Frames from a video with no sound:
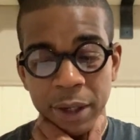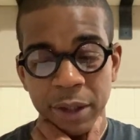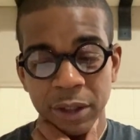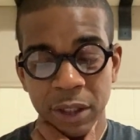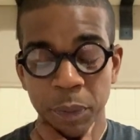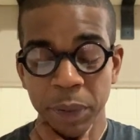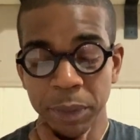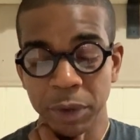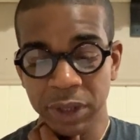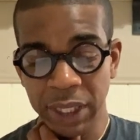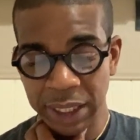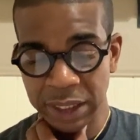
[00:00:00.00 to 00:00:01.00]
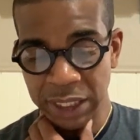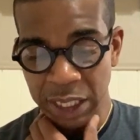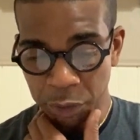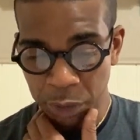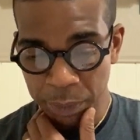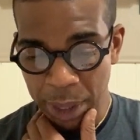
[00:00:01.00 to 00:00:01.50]
Some people said
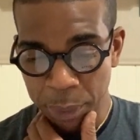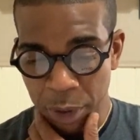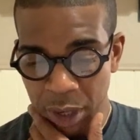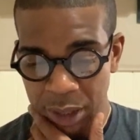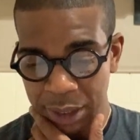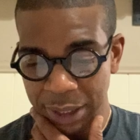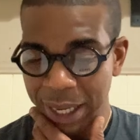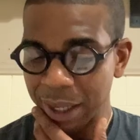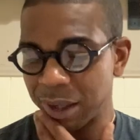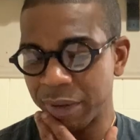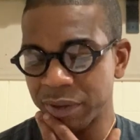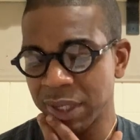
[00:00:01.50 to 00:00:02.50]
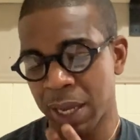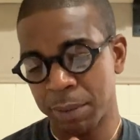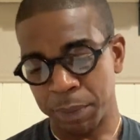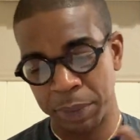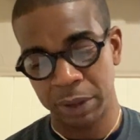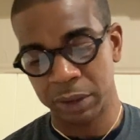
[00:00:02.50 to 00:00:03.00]
sharing with my partner, not enough time
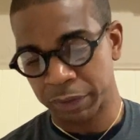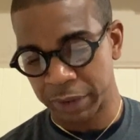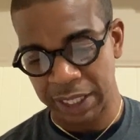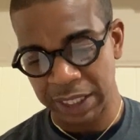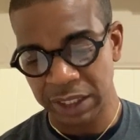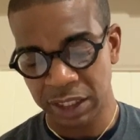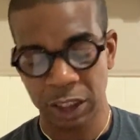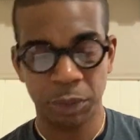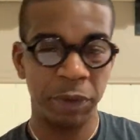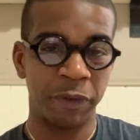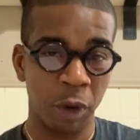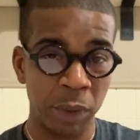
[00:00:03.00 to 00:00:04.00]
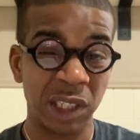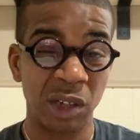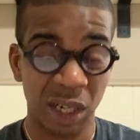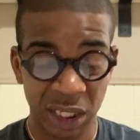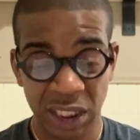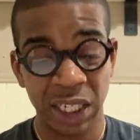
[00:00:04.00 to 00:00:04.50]
of building relationships before we
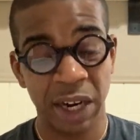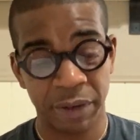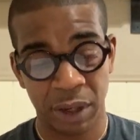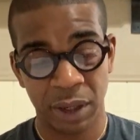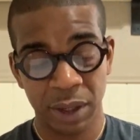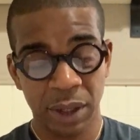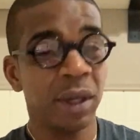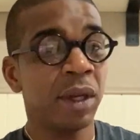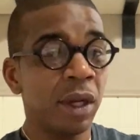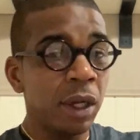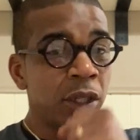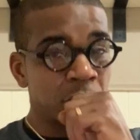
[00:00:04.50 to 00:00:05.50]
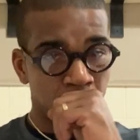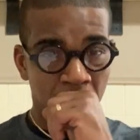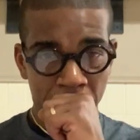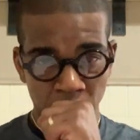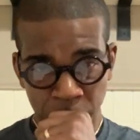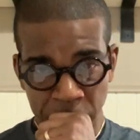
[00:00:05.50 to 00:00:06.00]
started sharing. So while
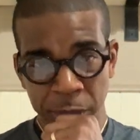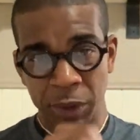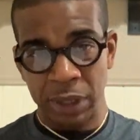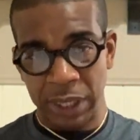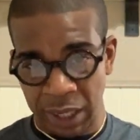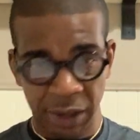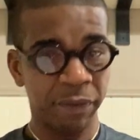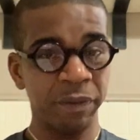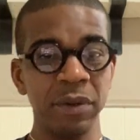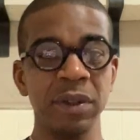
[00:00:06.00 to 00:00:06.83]
most people love